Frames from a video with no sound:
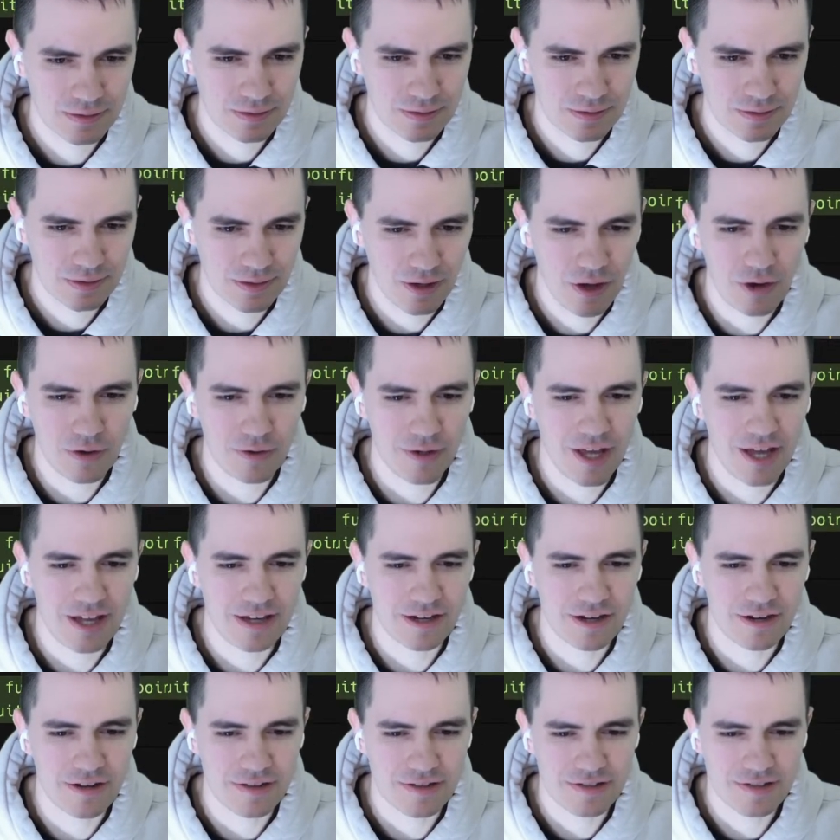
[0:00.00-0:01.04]
Oh, yeah,
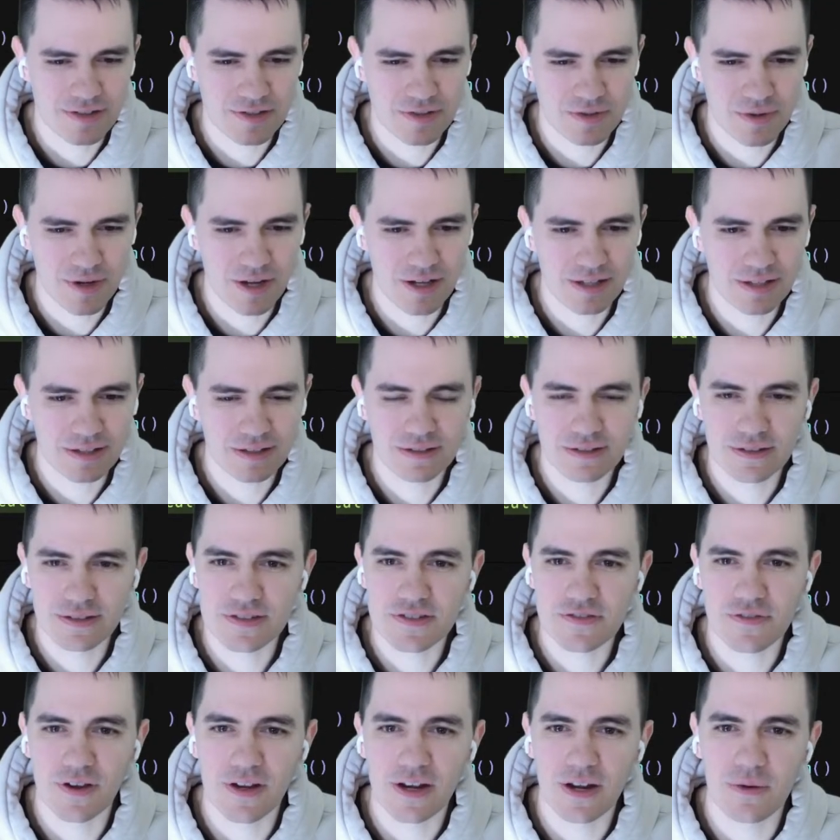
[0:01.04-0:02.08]
none of this is right. Let's
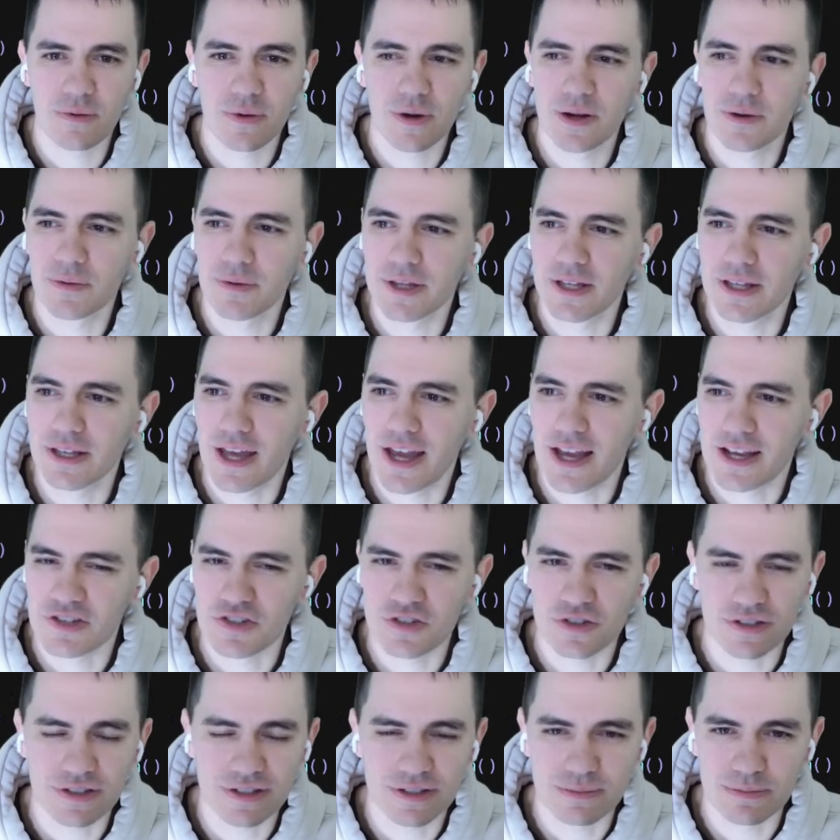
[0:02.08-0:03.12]
find out where we
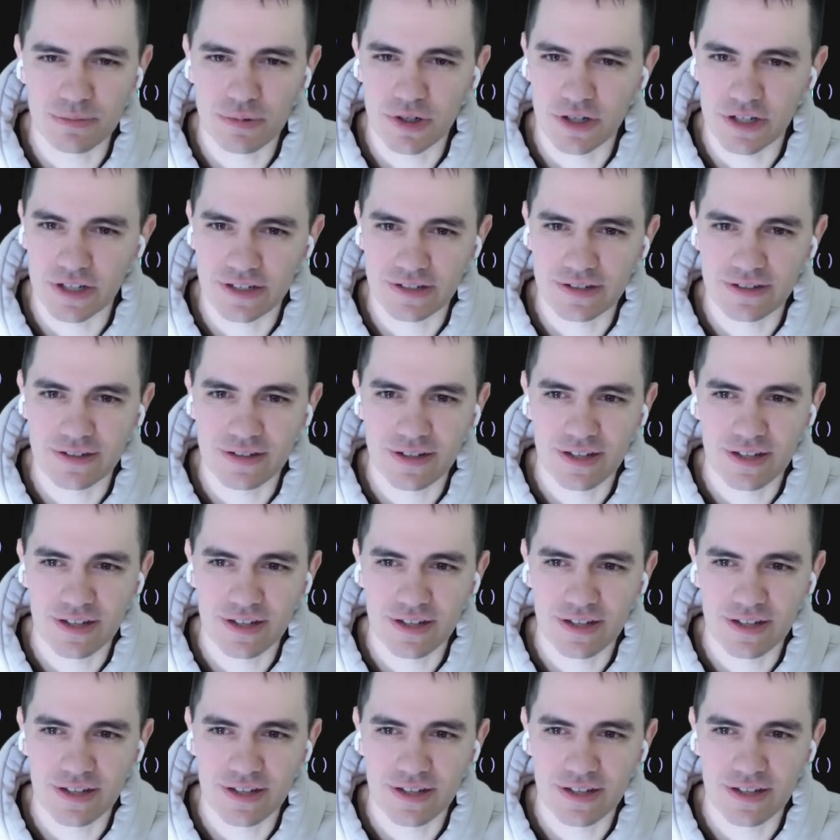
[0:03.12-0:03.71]
actually put in